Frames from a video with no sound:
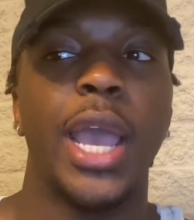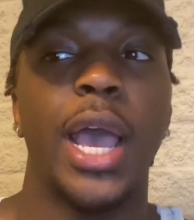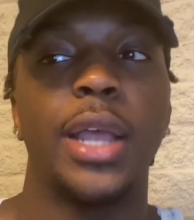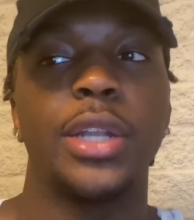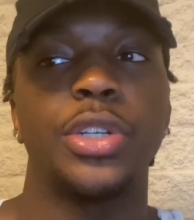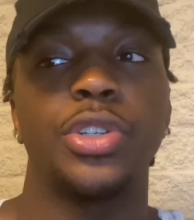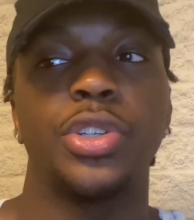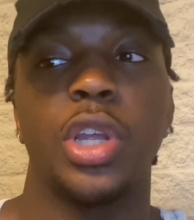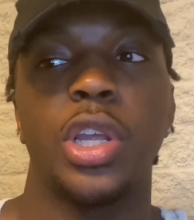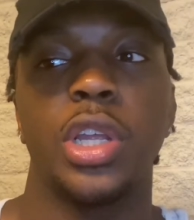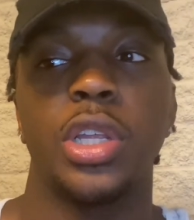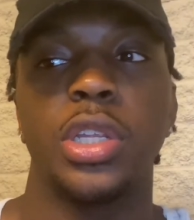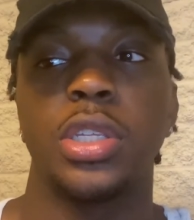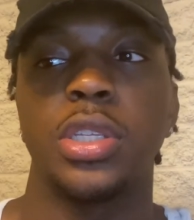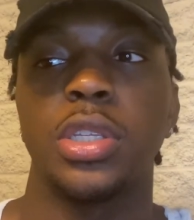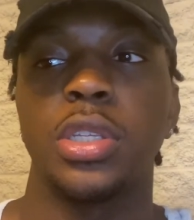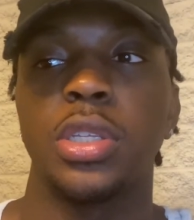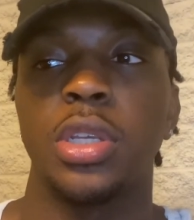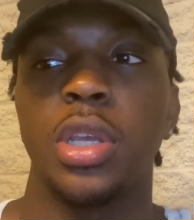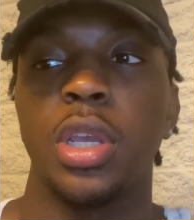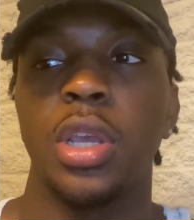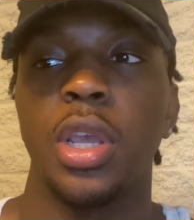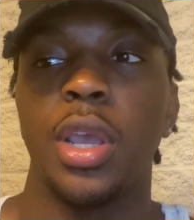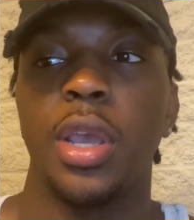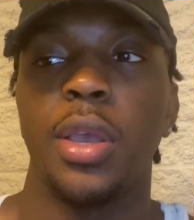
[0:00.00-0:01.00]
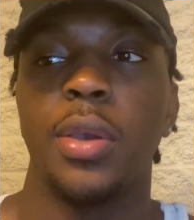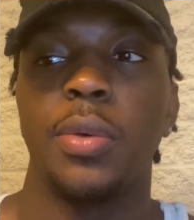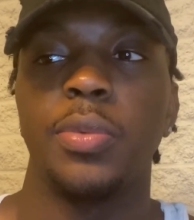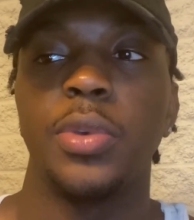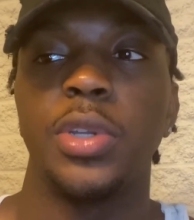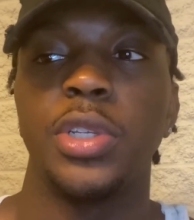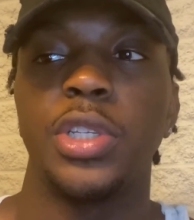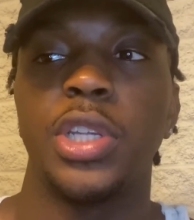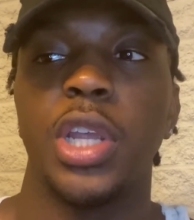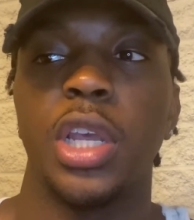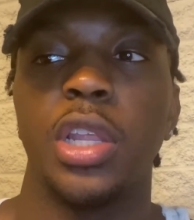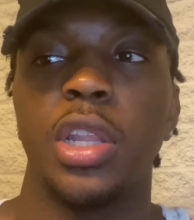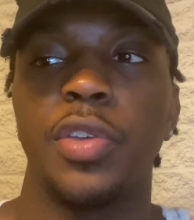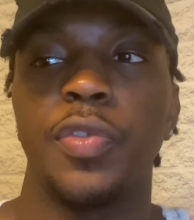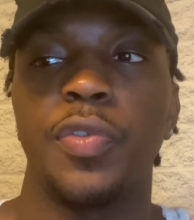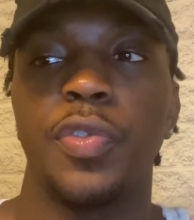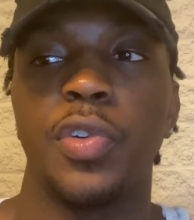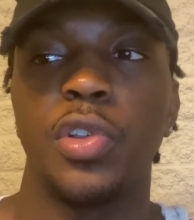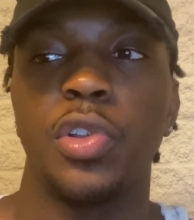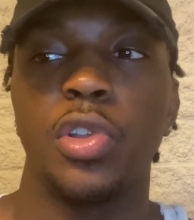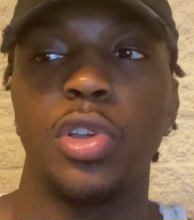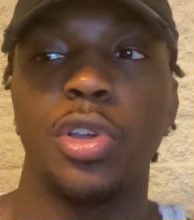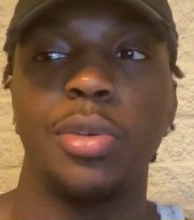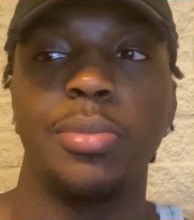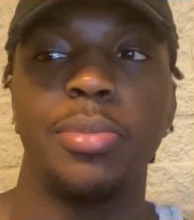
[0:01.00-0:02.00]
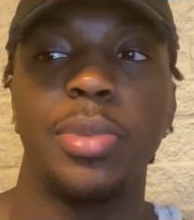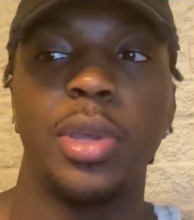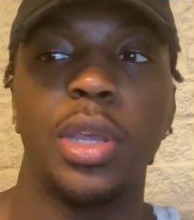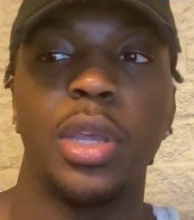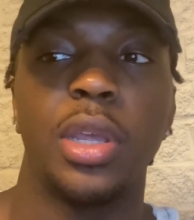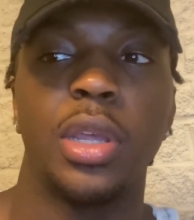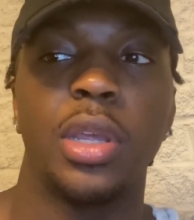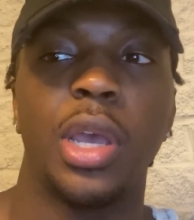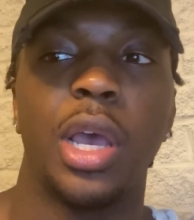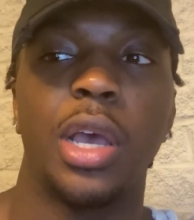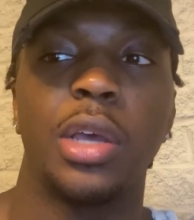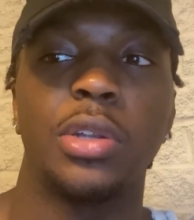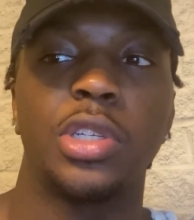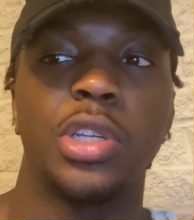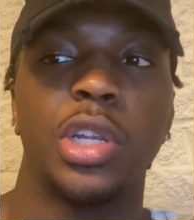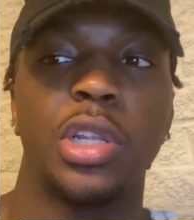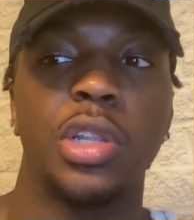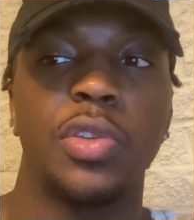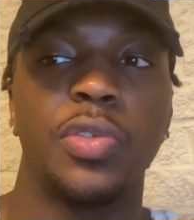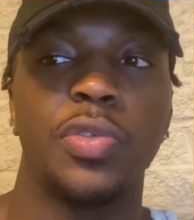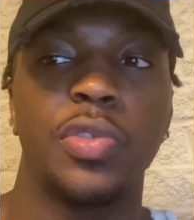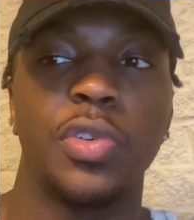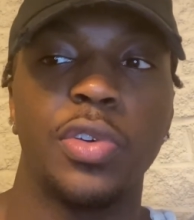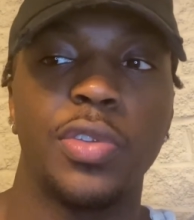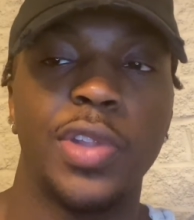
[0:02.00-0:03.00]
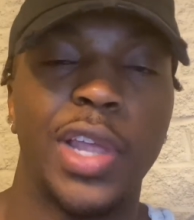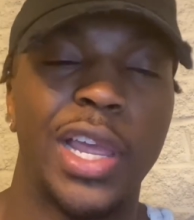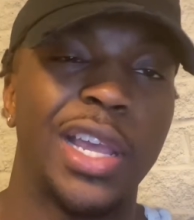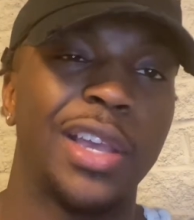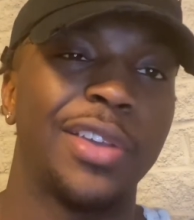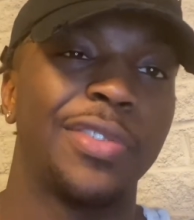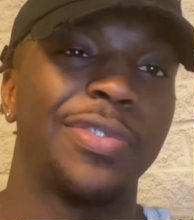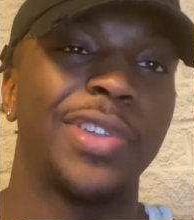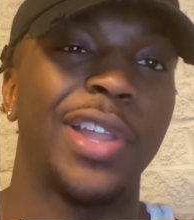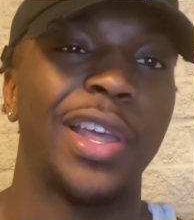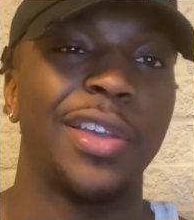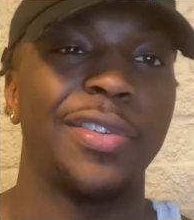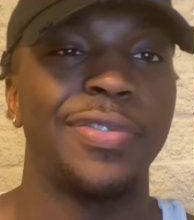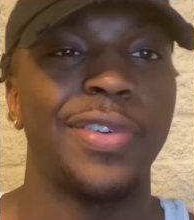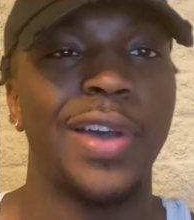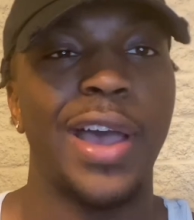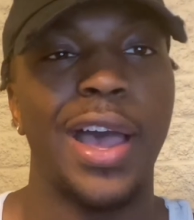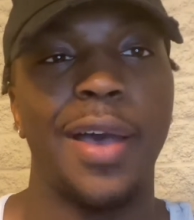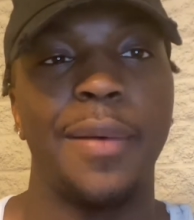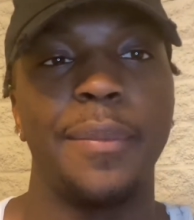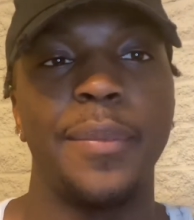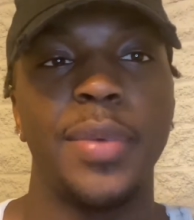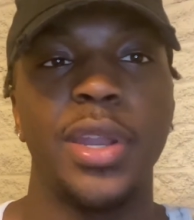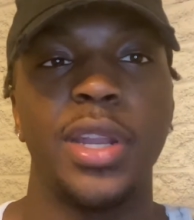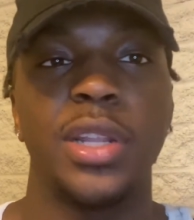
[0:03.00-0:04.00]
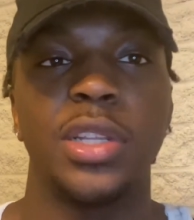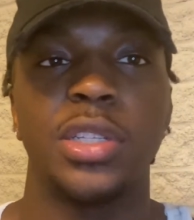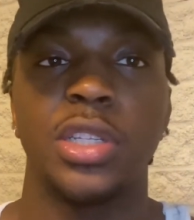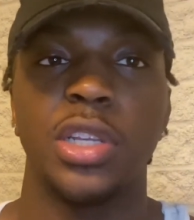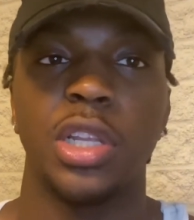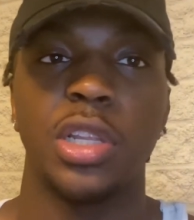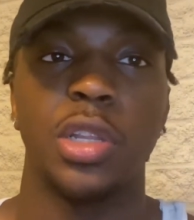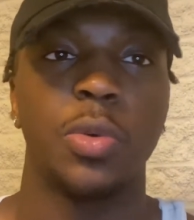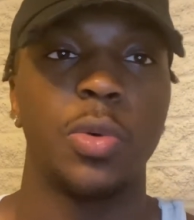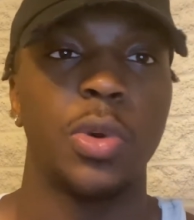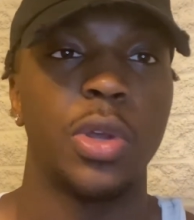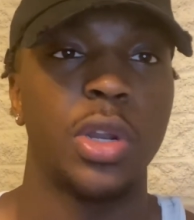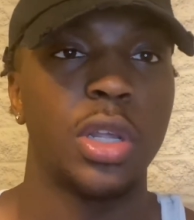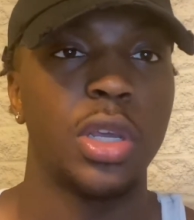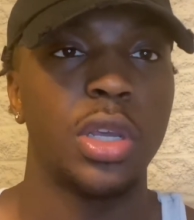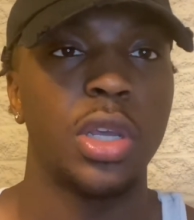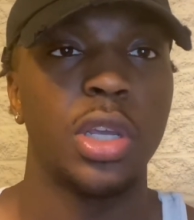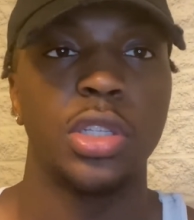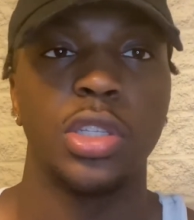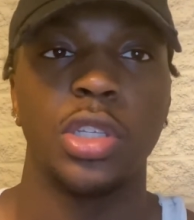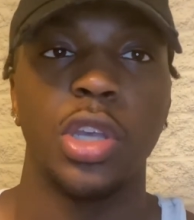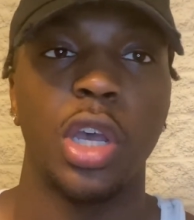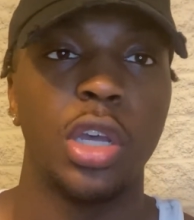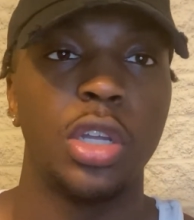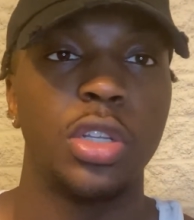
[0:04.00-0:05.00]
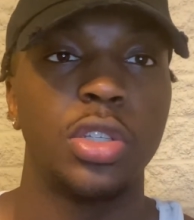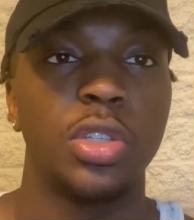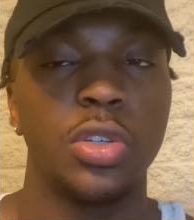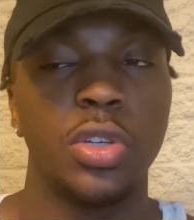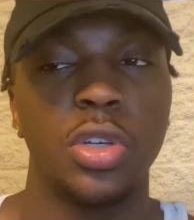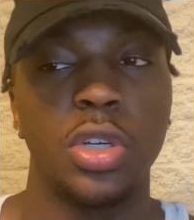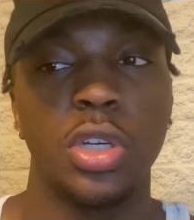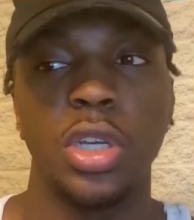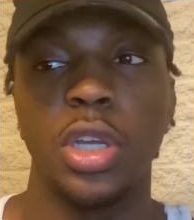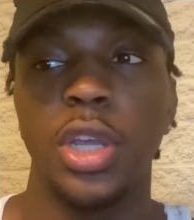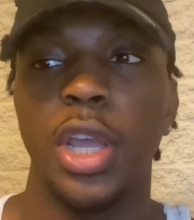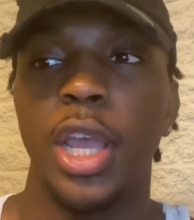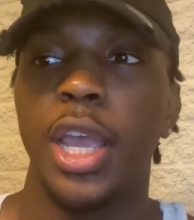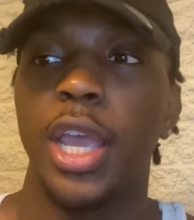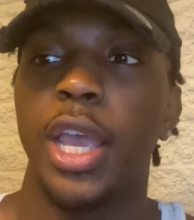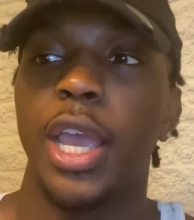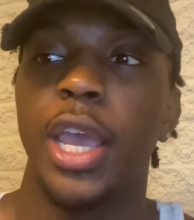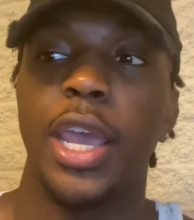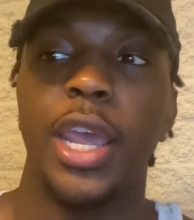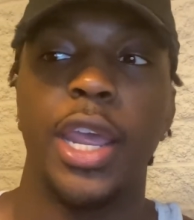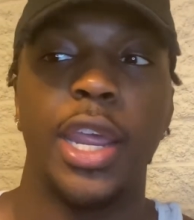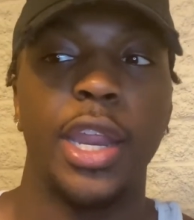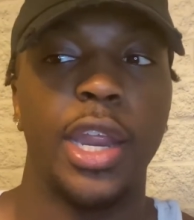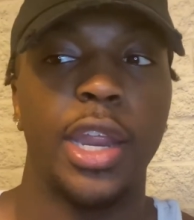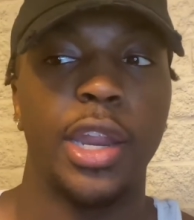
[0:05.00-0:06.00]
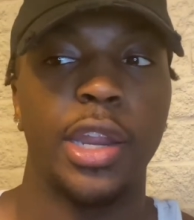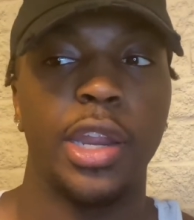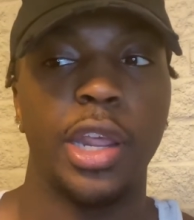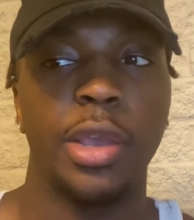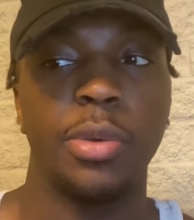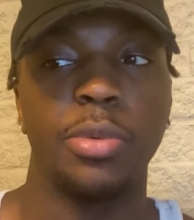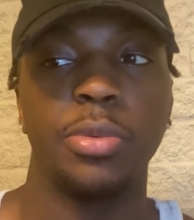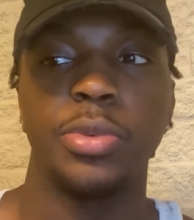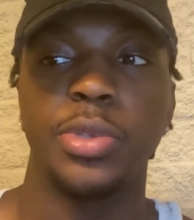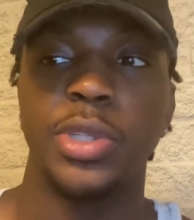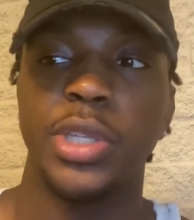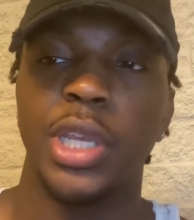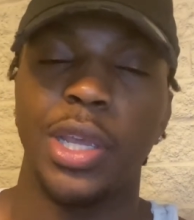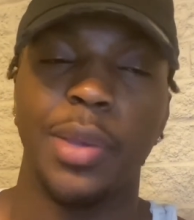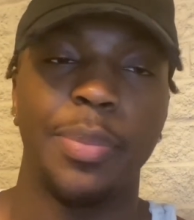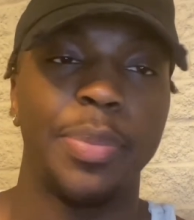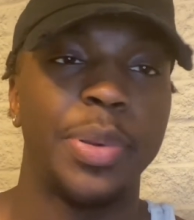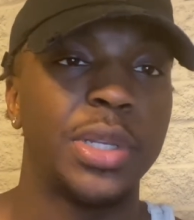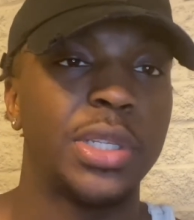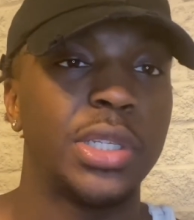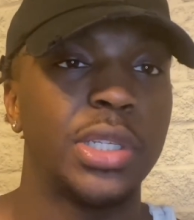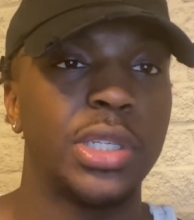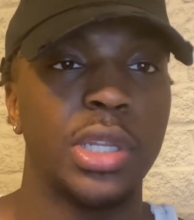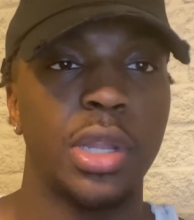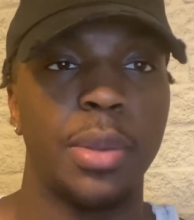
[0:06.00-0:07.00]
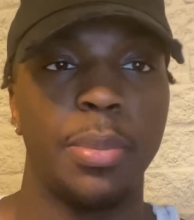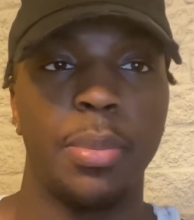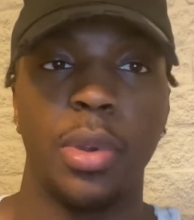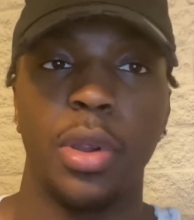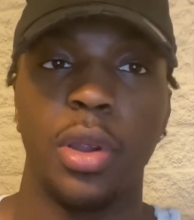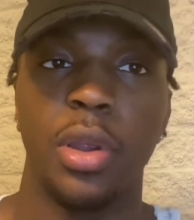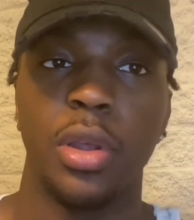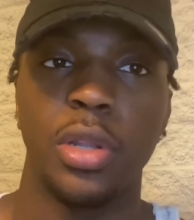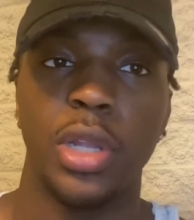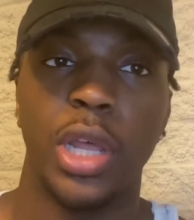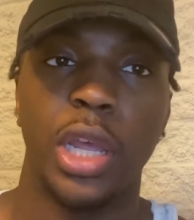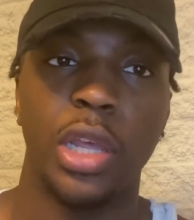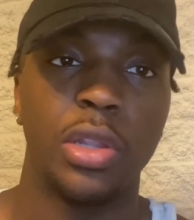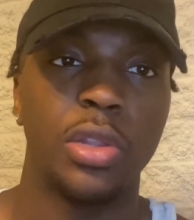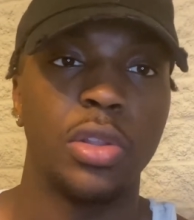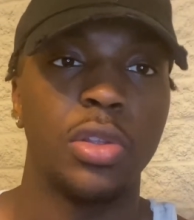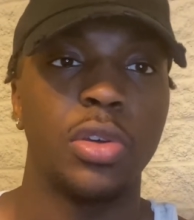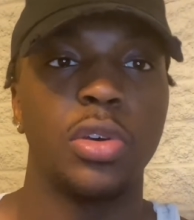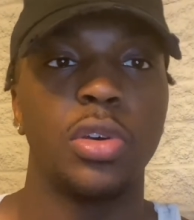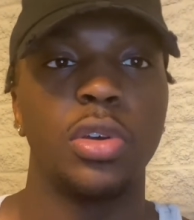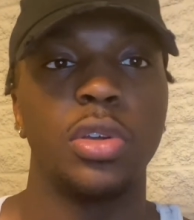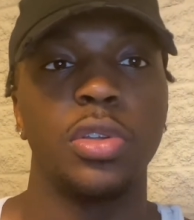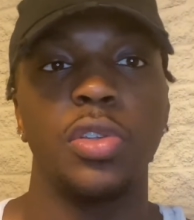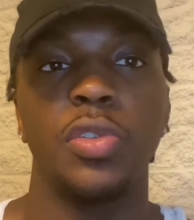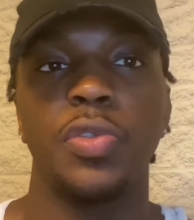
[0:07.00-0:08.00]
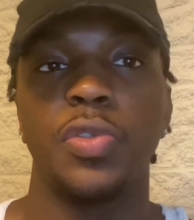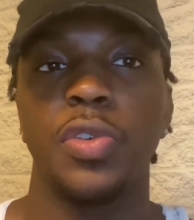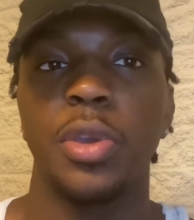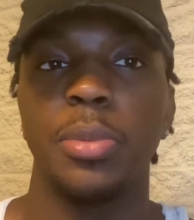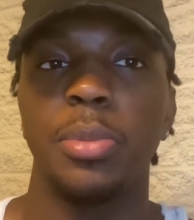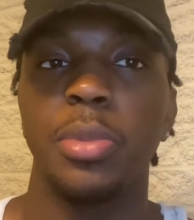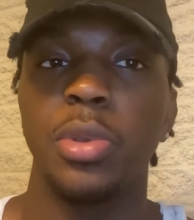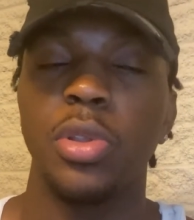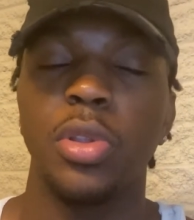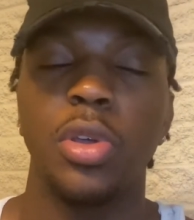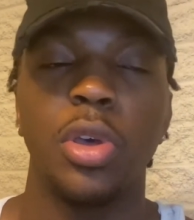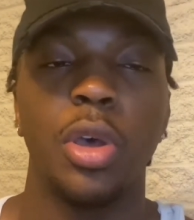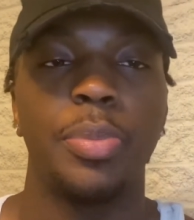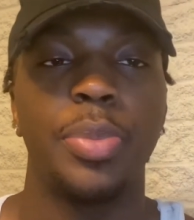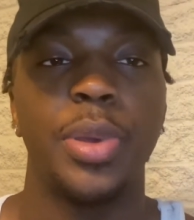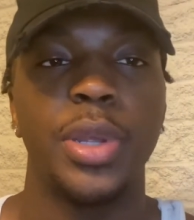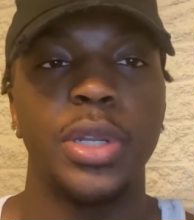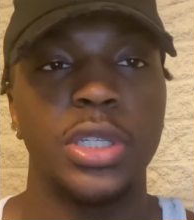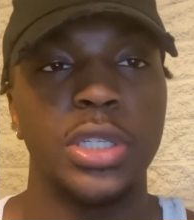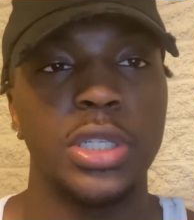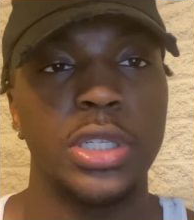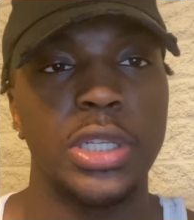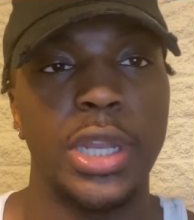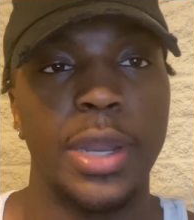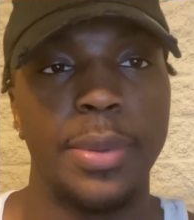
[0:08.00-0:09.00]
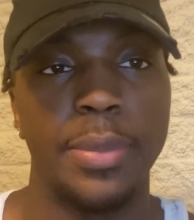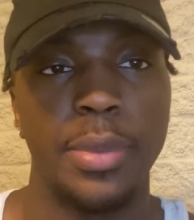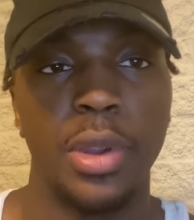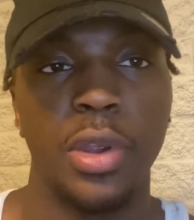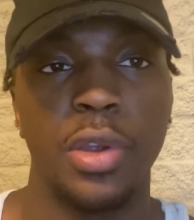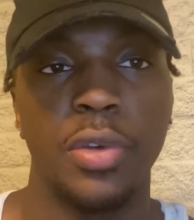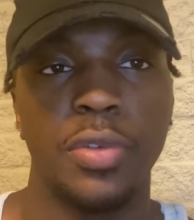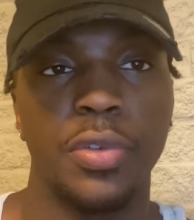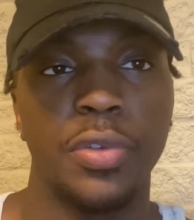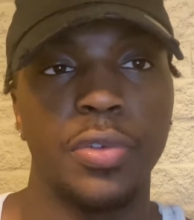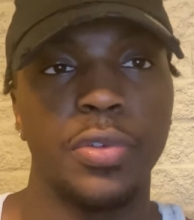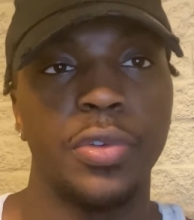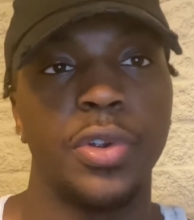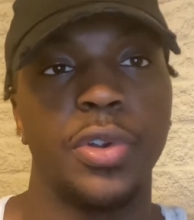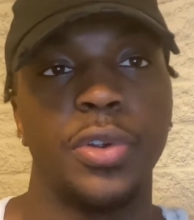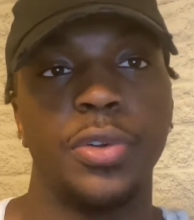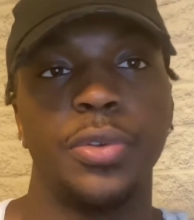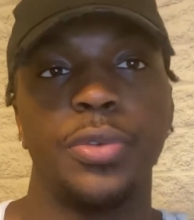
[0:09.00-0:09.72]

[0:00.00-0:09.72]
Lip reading: dressed. We chilling for a little bit. I was chilling for like 5 minutes, chilling with her, talking to her. And then we were taking pictures in the mirror, like little, you feel me, little pictures in the mirror for real.